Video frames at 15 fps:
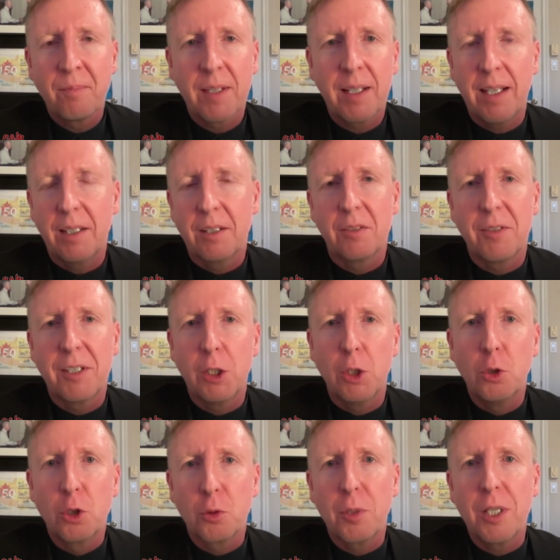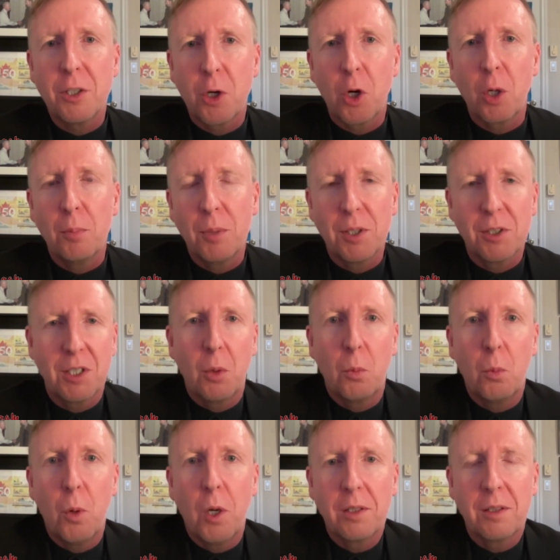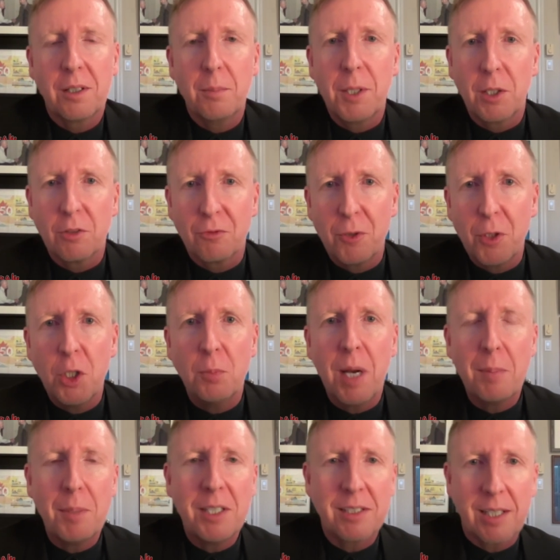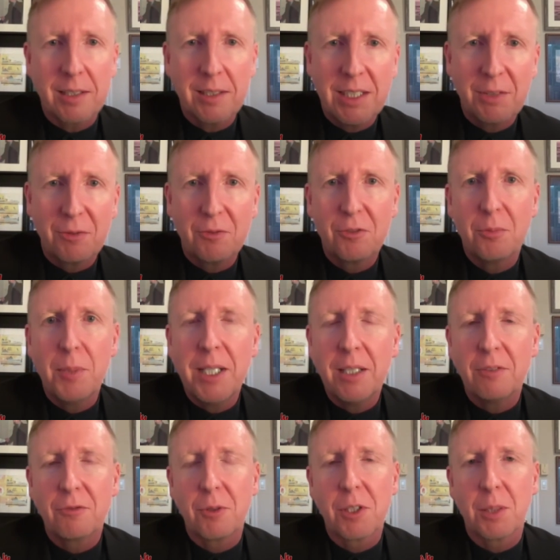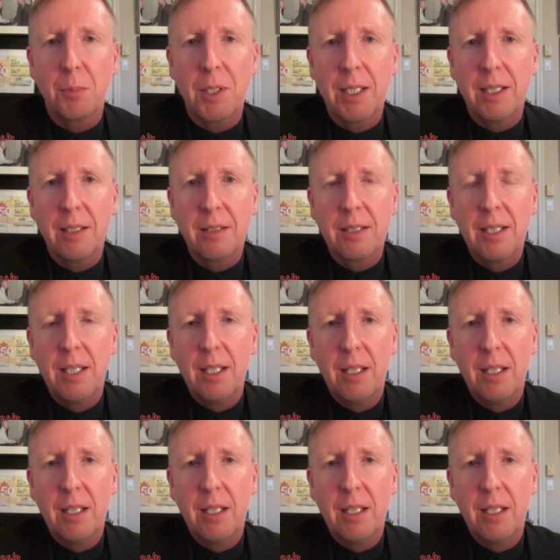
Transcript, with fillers: yeah, sort of an illusory term because you know what's the middle for you might be slightly different for me and for someone else.